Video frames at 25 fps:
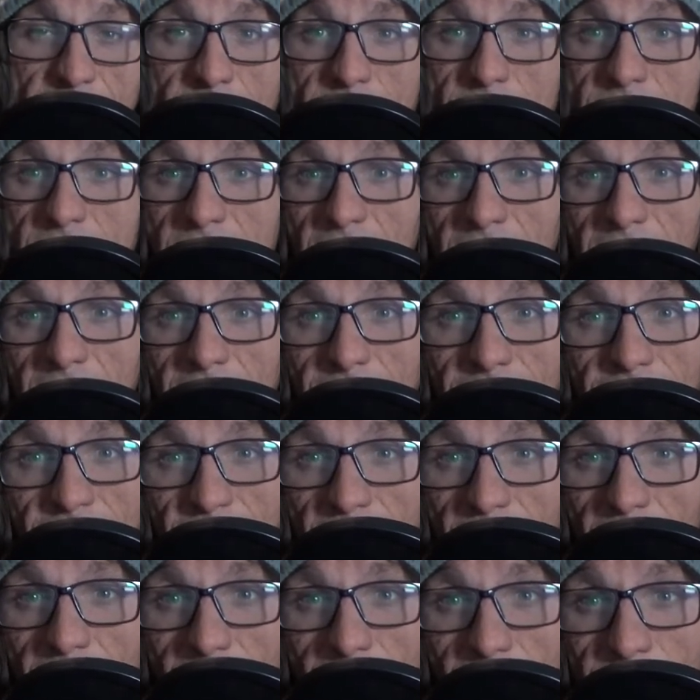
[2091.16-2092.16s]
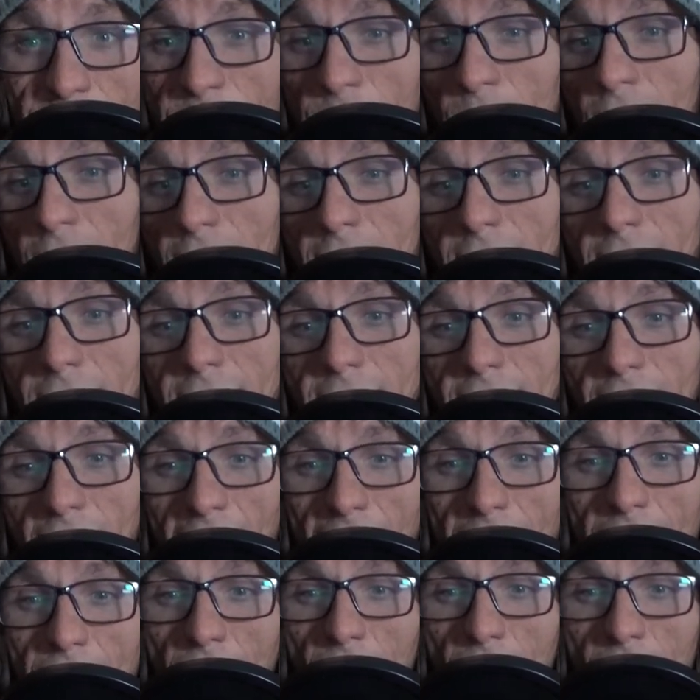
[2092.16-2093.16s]
stuff. Um,
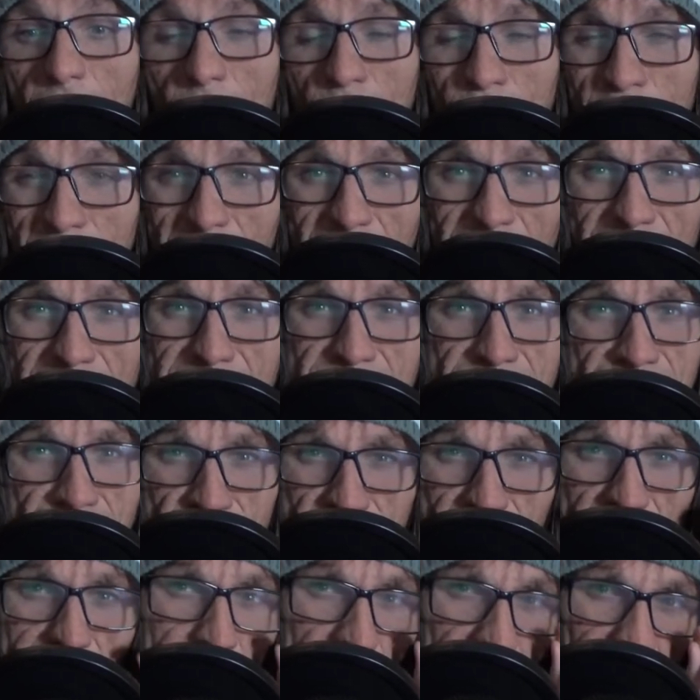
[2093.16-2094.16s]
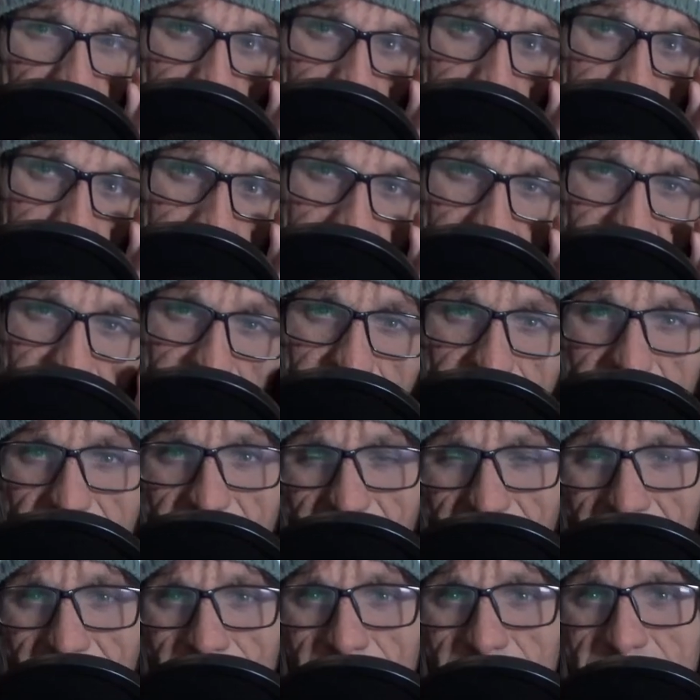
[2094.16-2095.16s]
I don't know, but it is troubling
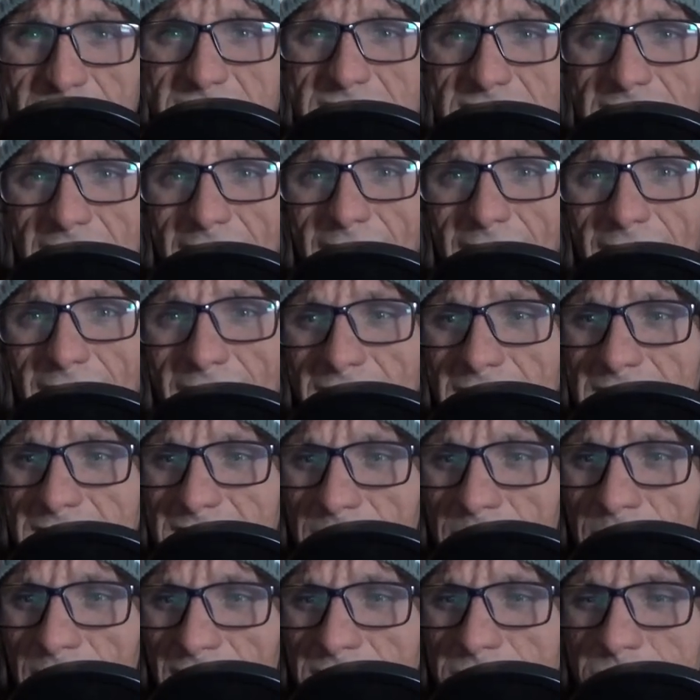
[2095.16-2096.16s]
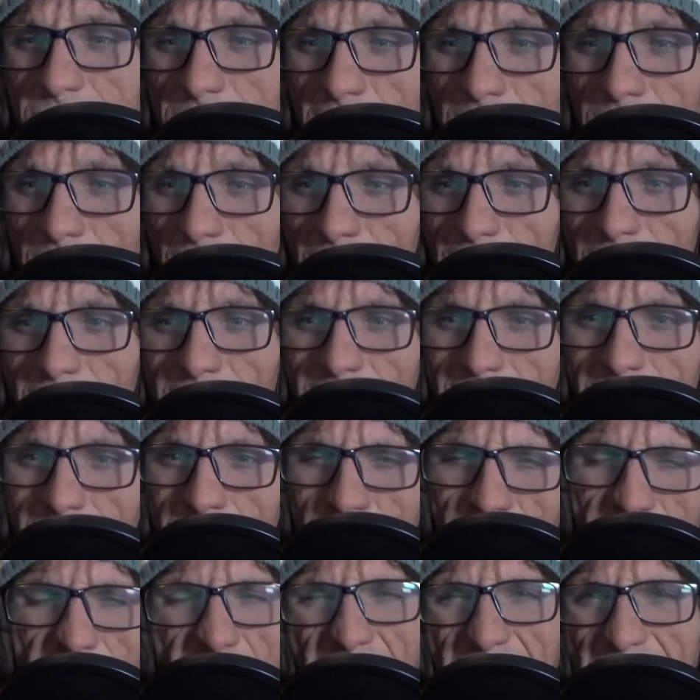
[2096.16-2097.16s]
I will say it is a bit troubling.
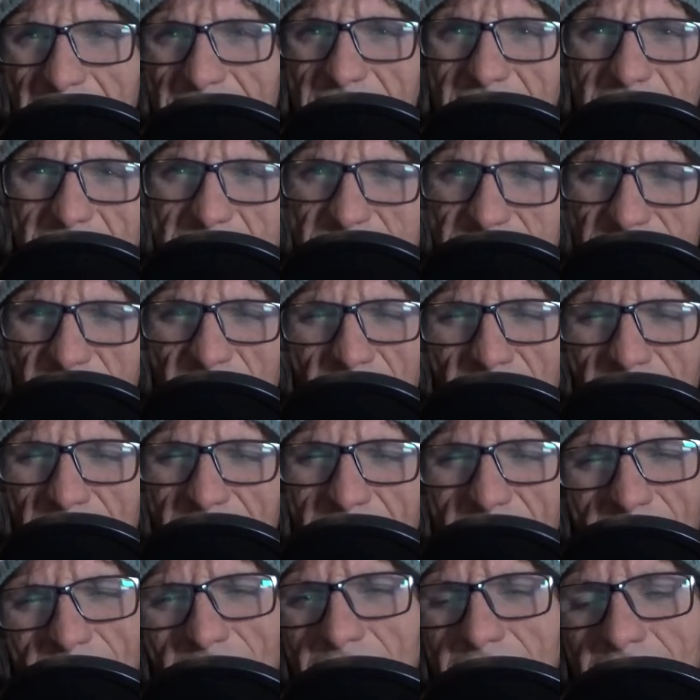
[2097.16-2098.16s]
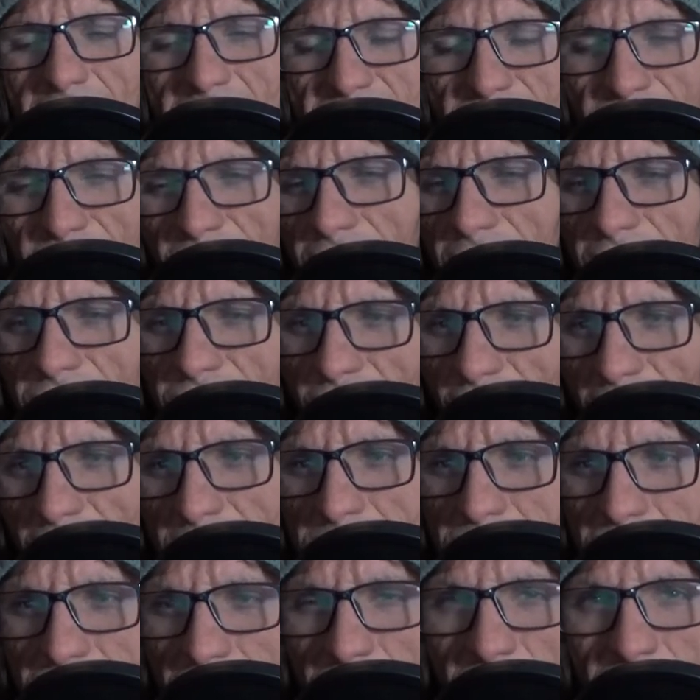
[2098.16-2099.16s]
But yeah, I think it's very it's a very fun
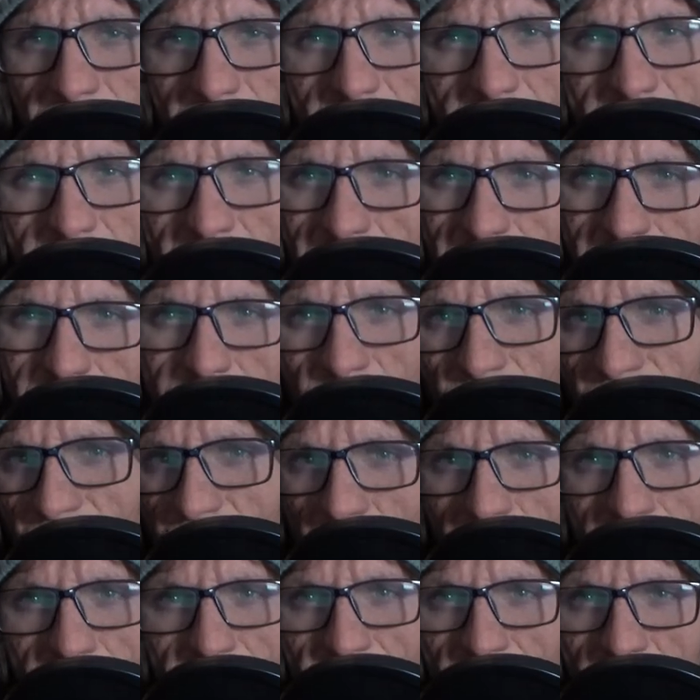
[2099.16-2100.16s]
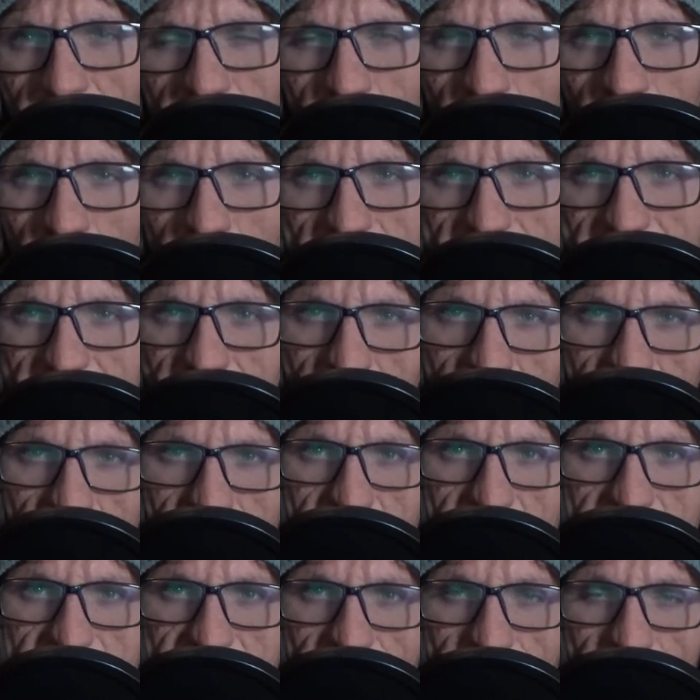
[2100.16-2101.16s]
show. Um, fun for boys and
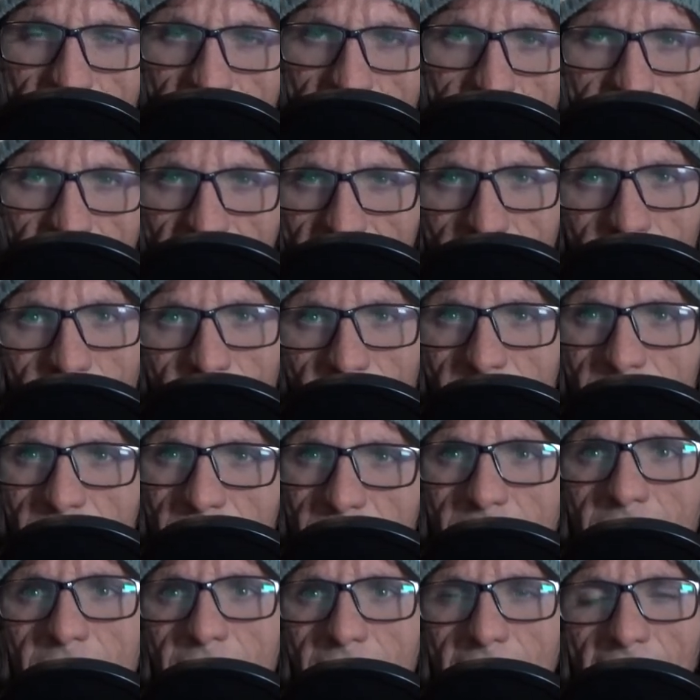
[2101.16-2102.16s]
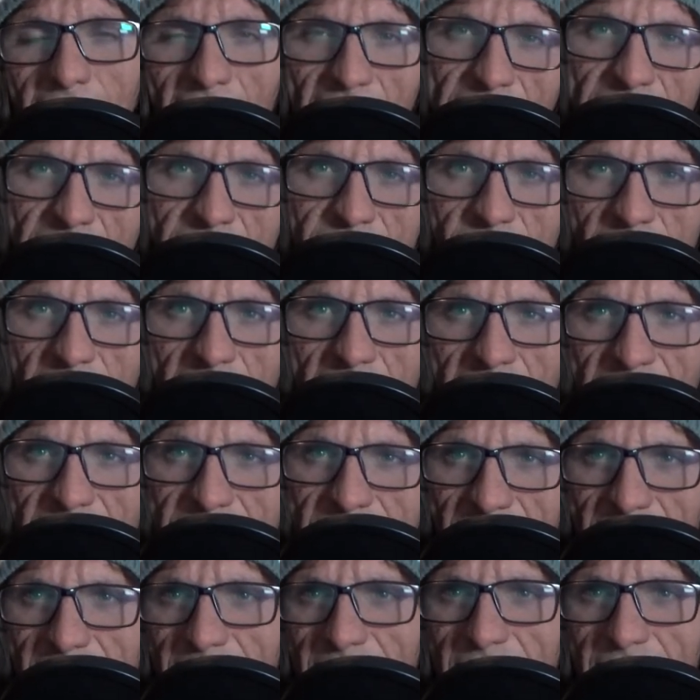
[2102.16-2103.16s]
girls. I mean, I don't I never had
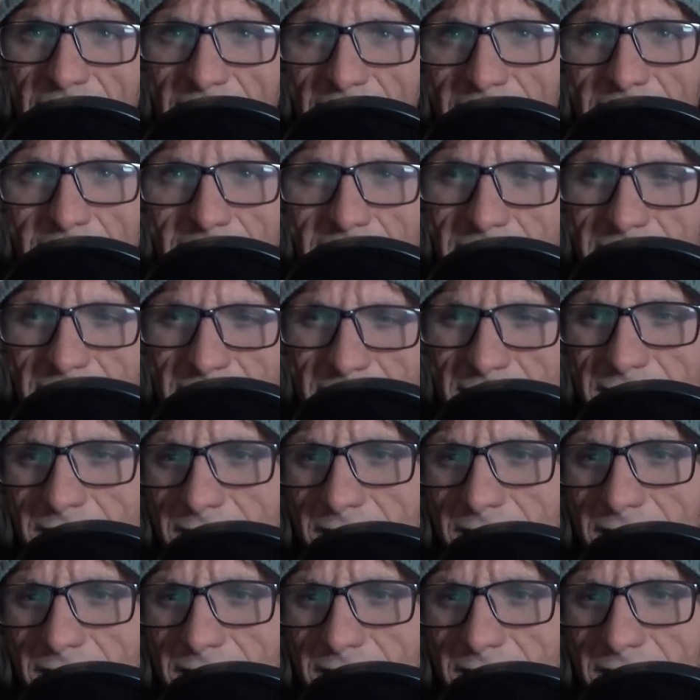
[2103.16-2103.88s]
any uh,